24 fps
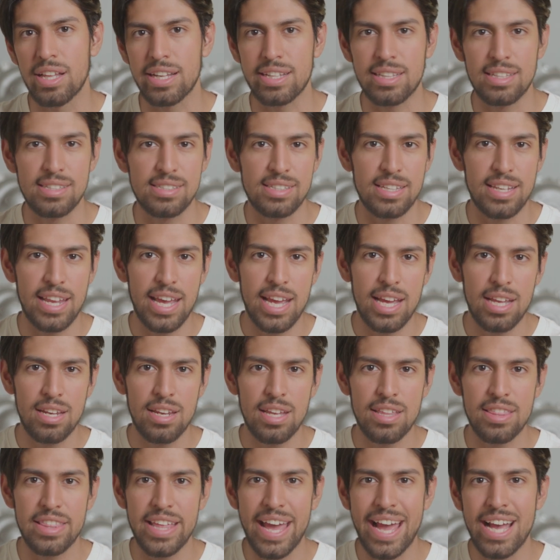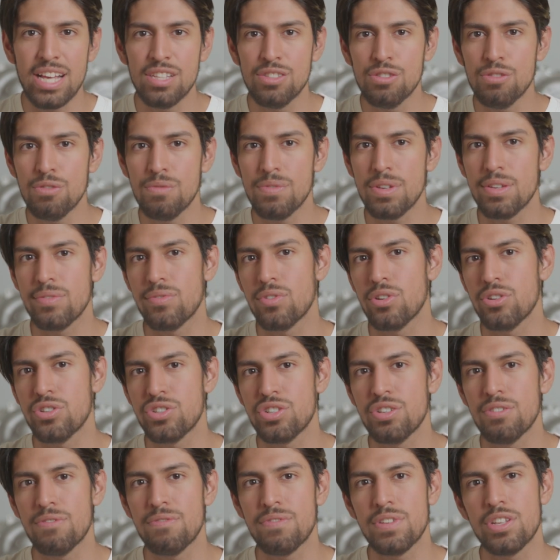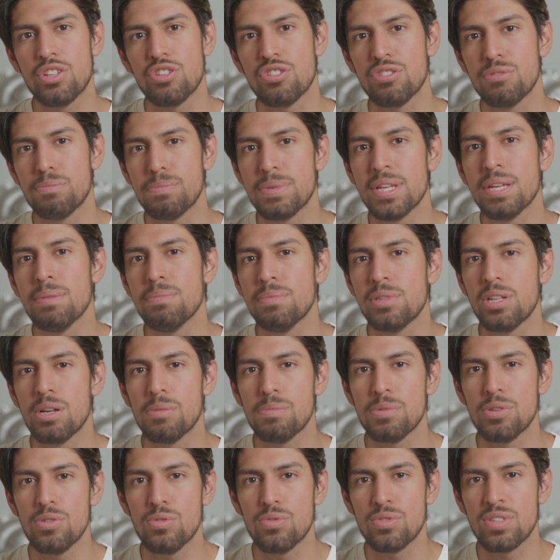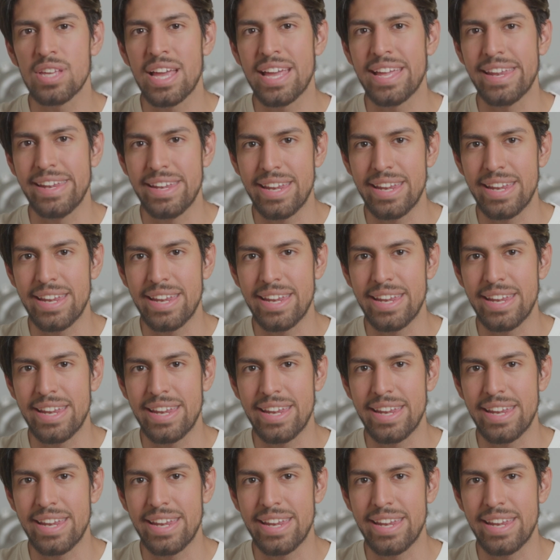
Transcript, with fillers: Like the sedan, the S U V version features B M W's